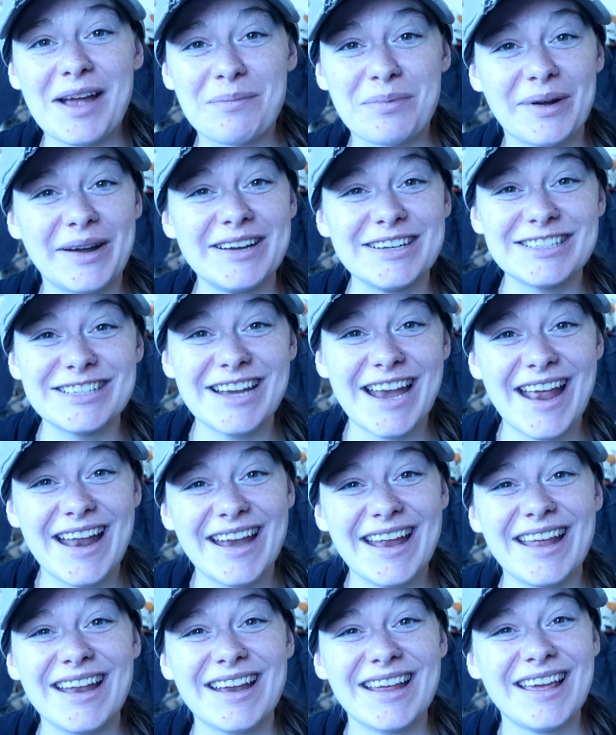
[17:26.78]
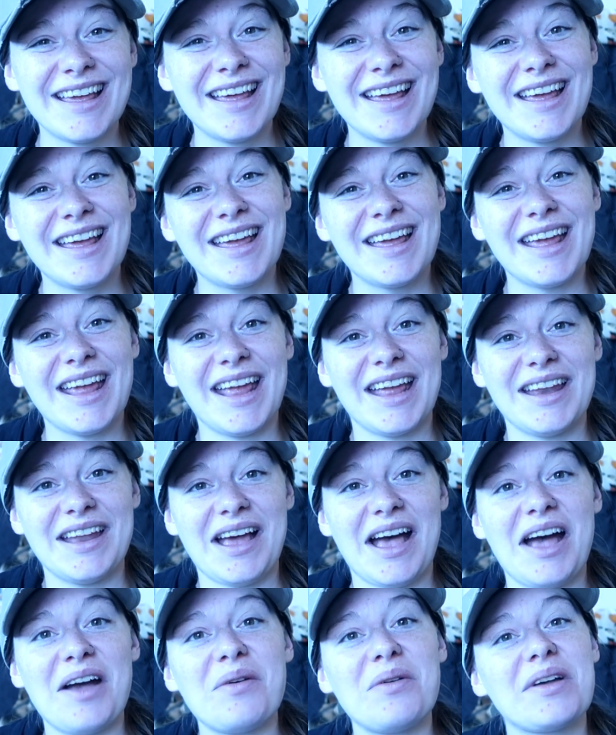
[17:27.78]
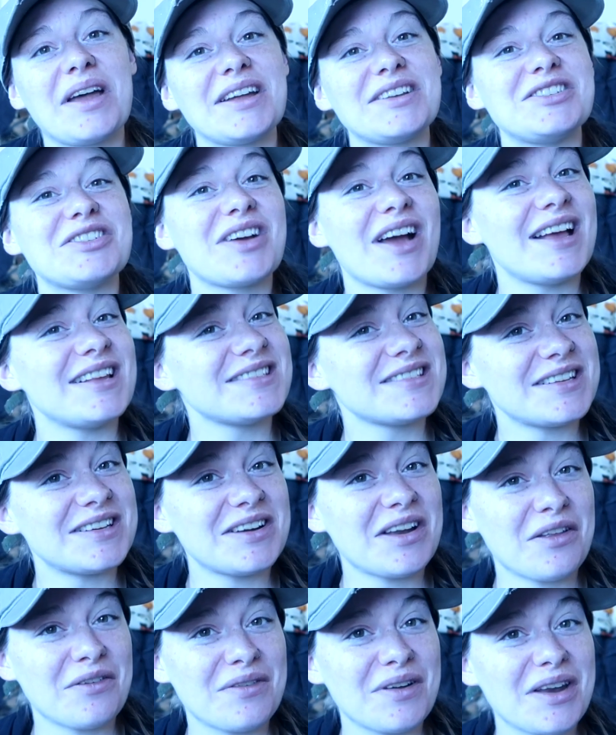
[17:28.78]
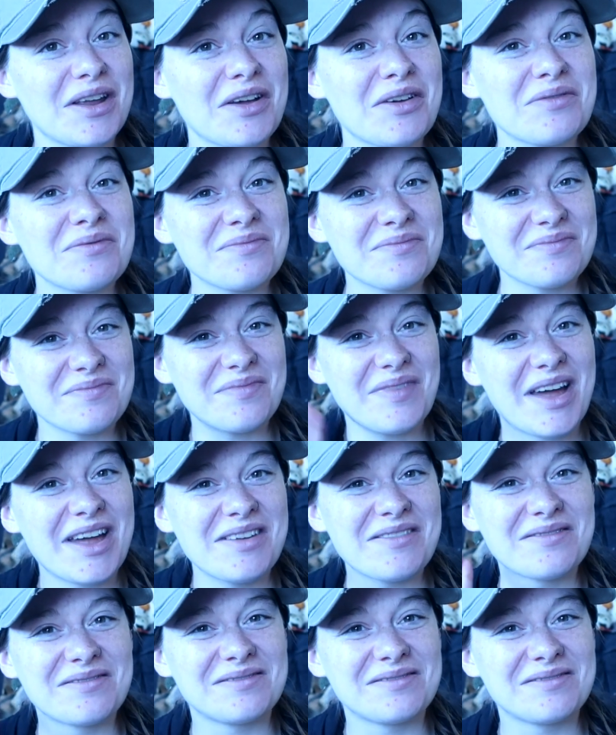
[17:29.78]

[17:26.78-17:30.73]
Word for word: I appreciate it. And I will catch you guys i the change my mind, maybe